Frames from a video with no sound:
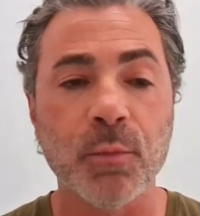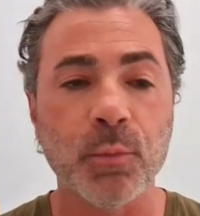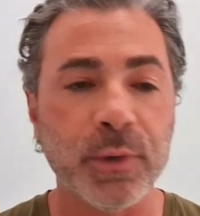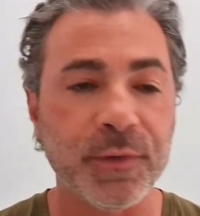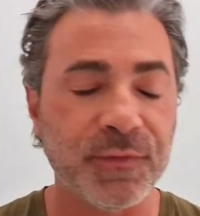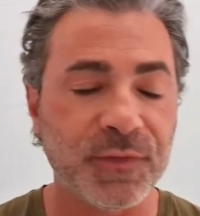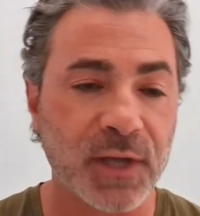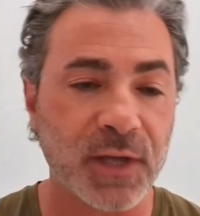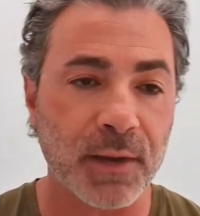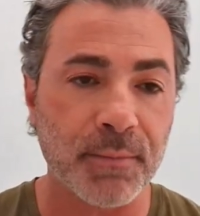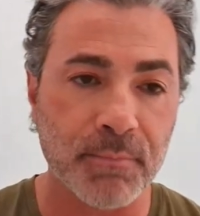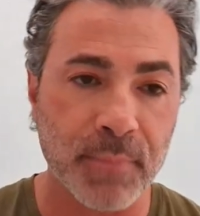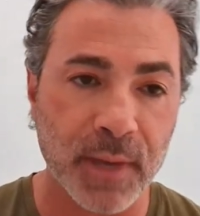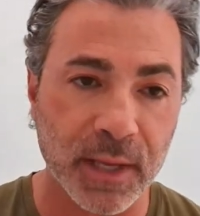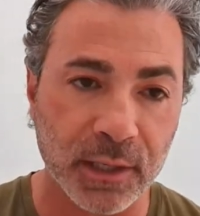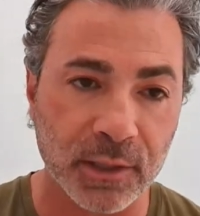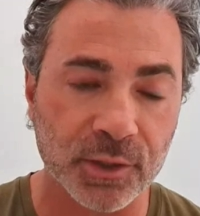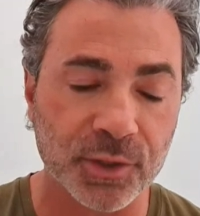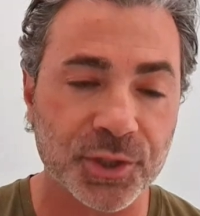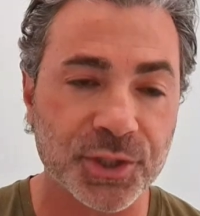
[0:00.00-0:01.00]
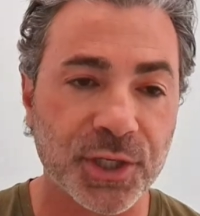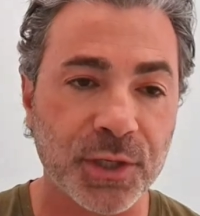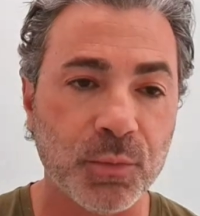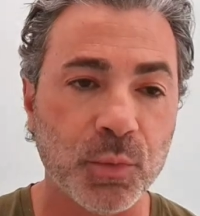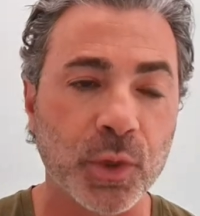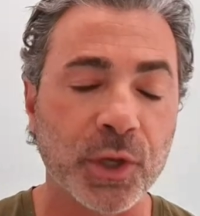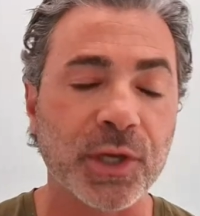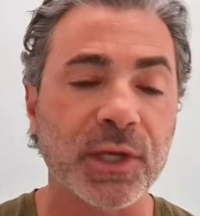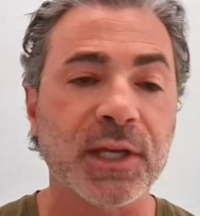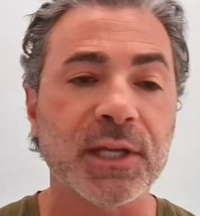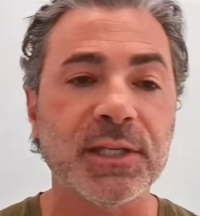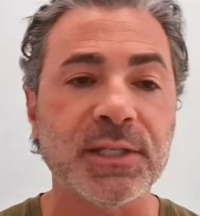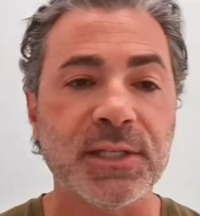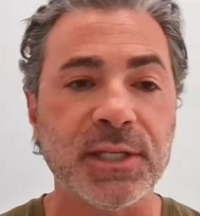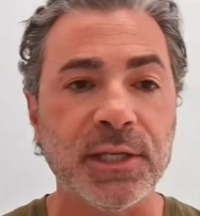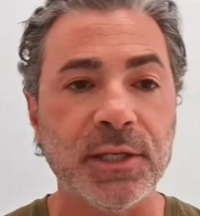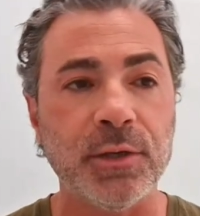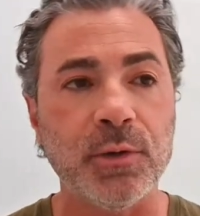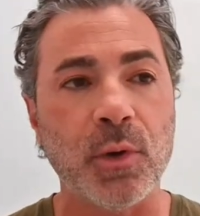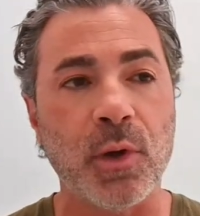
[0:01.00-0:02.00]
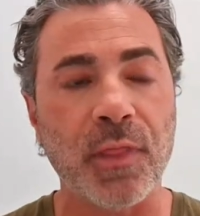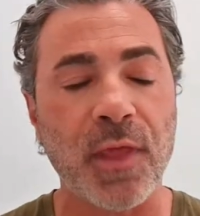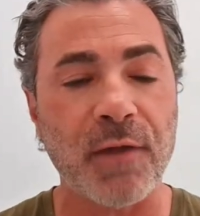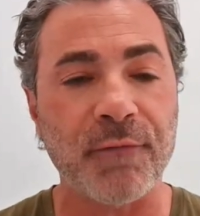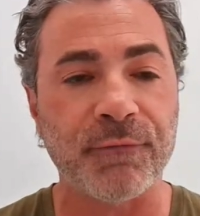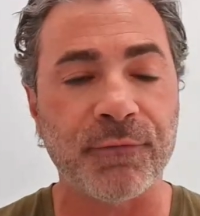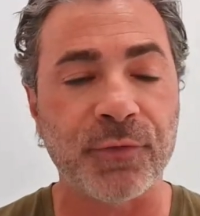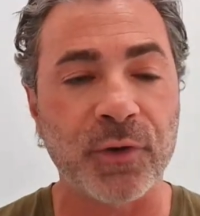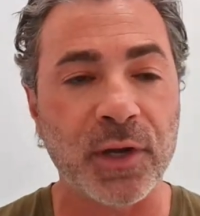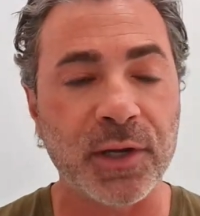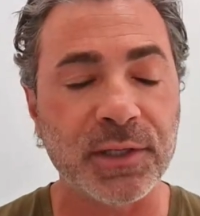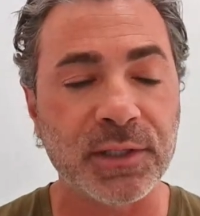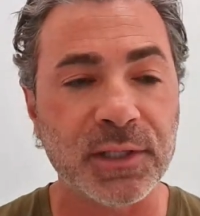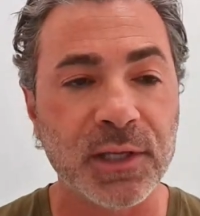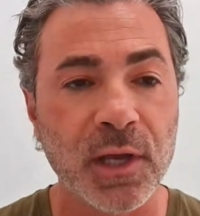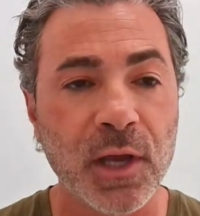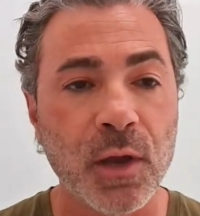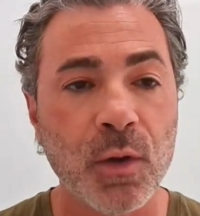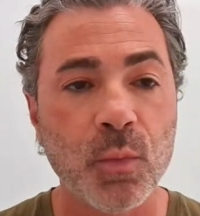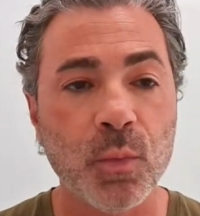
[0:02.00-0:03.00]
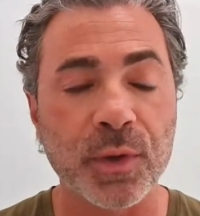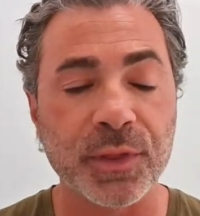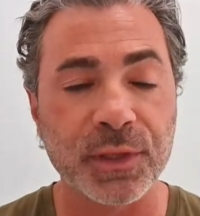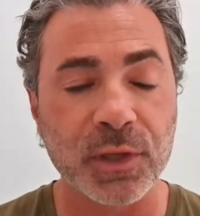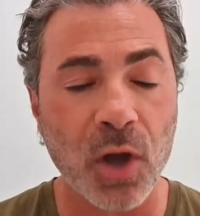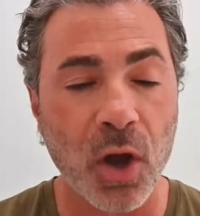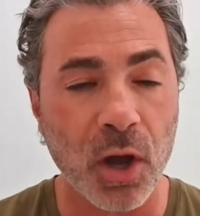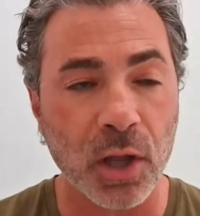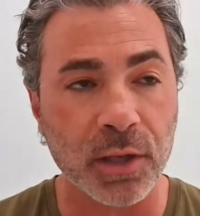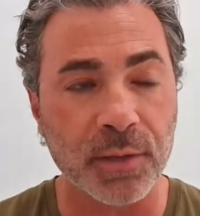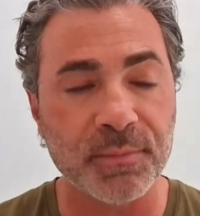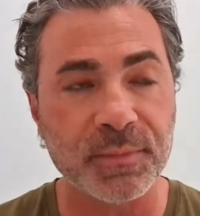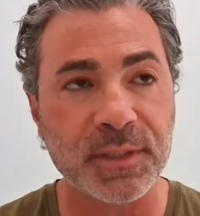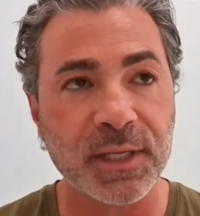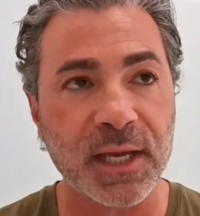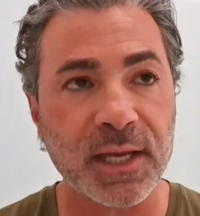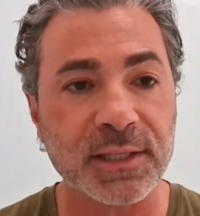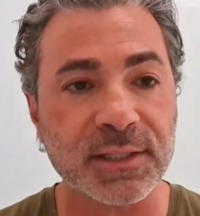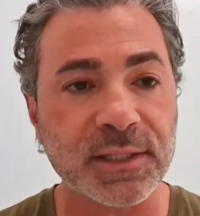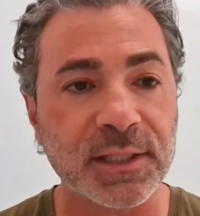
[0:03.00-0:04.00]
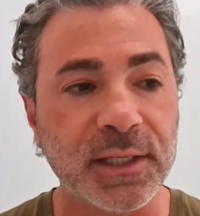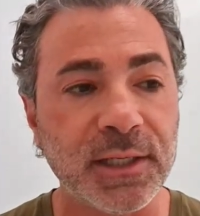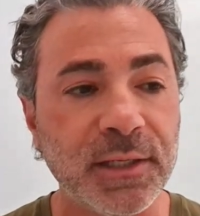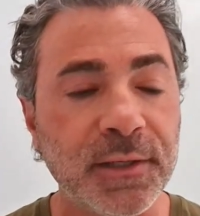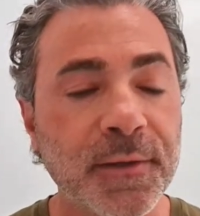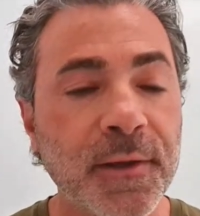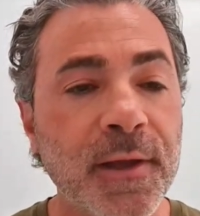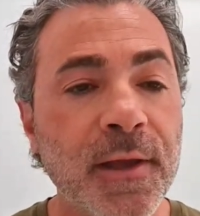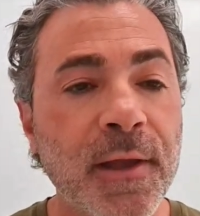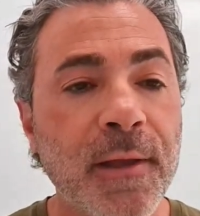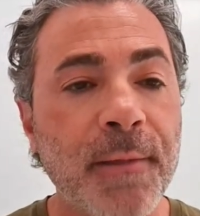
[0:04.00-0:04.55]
We've done metallurgy. We're going to continue on that front with column testing.